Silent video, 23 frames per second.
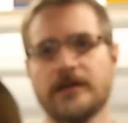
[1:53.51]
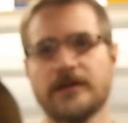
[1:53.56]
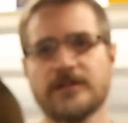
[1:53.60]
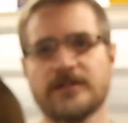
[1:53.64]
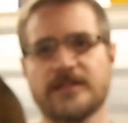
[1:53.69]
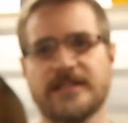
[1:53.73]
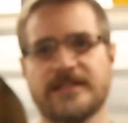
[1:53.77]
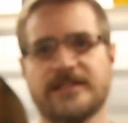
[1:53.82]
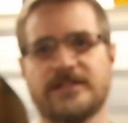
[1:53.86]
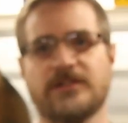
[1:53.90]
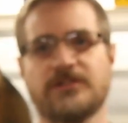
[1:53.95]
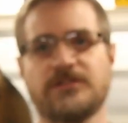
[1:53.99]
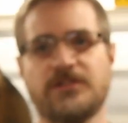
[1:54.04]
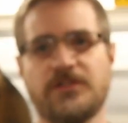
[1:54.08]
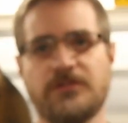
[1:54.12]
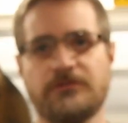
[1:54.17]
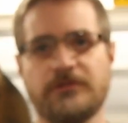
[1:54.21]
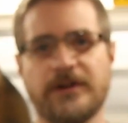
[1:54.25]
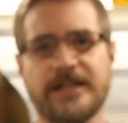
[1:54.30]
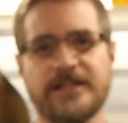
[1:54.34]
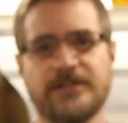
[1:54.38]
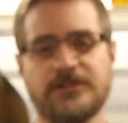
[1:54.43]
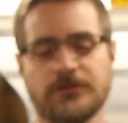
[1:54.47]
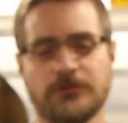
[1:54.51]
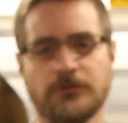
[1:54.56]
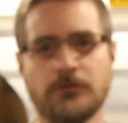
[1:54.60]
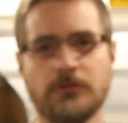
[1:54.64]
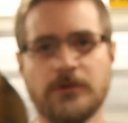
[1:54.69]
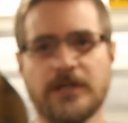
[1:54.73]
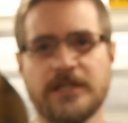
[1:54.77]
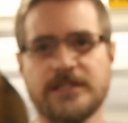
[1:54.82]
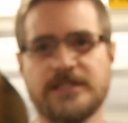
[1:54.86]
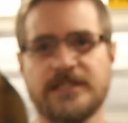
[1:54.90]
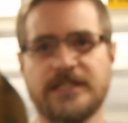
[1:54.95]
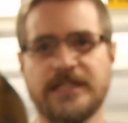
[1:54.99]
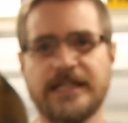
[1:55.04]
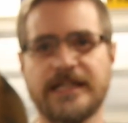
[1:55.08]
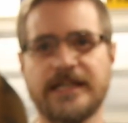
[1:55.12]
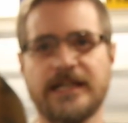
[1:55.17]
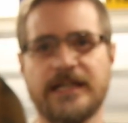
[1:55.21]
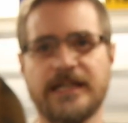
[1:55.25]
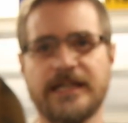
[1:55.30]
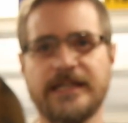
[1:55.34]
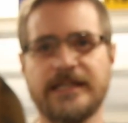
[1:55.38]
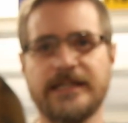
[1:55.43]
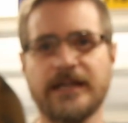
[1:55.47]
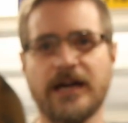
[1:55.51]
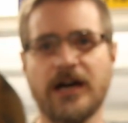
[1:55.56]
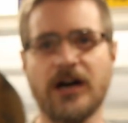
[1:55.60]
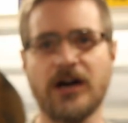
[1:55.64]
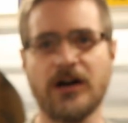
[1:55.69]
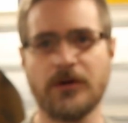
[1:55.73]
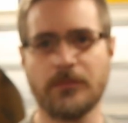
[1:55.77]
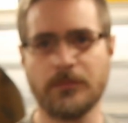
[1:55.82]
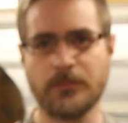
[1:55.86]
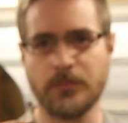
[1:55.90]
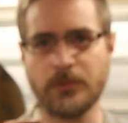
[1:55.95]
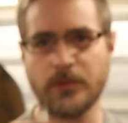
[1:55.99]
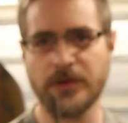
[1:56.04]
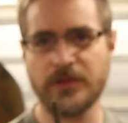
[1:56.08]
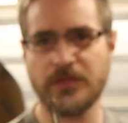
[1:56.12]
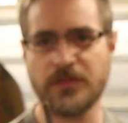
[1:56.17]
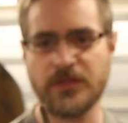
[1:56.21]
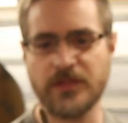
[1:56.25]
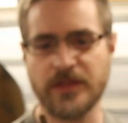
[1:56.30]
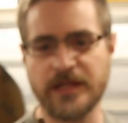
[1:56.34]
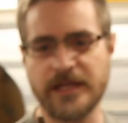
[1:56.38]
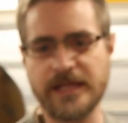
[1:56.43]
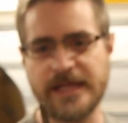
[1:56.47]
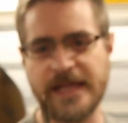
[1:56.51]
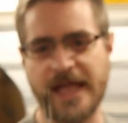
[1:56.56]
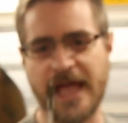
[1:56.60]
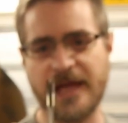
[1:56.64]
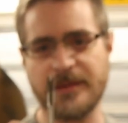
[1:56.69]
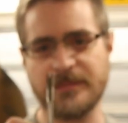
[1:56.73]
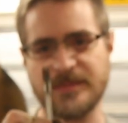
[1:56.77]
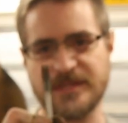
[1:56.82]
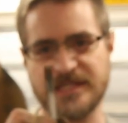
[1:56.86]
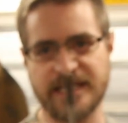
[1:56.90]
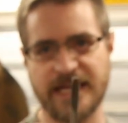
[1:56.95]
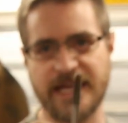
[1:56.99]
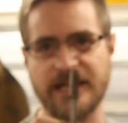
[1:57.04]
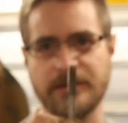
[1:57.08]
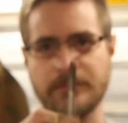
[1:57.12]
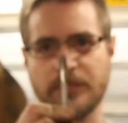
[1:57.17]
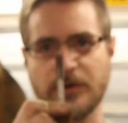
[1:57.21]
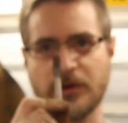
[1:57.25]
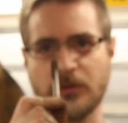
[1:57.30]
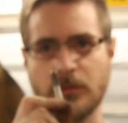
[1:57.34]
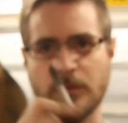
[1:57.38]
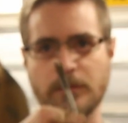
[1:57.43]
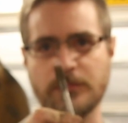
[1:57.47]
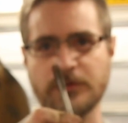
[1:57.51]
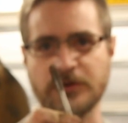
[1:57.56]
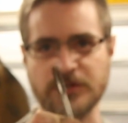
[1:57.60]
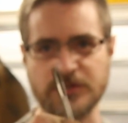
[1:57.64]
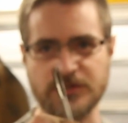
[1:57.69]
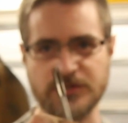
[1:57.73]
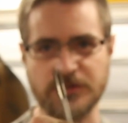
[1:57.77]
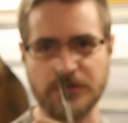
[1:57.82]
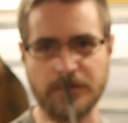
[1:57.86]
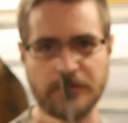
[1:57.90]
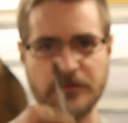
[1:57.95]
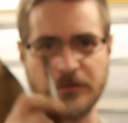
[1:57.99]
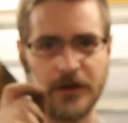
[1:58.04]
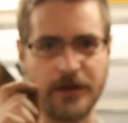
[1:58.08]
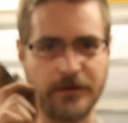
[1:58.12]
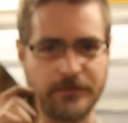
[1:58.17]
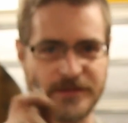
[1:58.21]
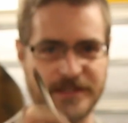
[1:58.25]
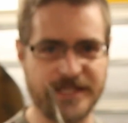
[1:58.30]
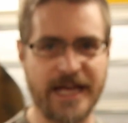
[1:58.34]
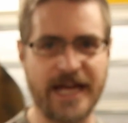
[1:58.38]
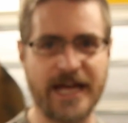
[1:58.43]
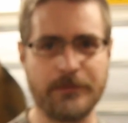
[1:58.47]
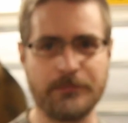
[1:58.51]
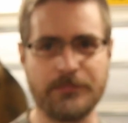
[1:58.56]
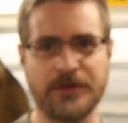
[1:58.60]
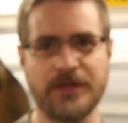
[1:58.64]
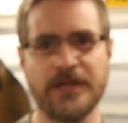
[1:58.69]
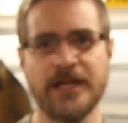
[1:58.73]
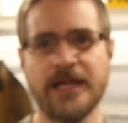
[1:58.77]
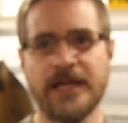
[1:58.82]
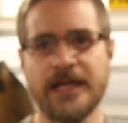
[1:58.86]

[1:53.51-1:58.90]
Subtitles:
So that's those threads all nicely cleaned up with the M10 by 1.25 tap,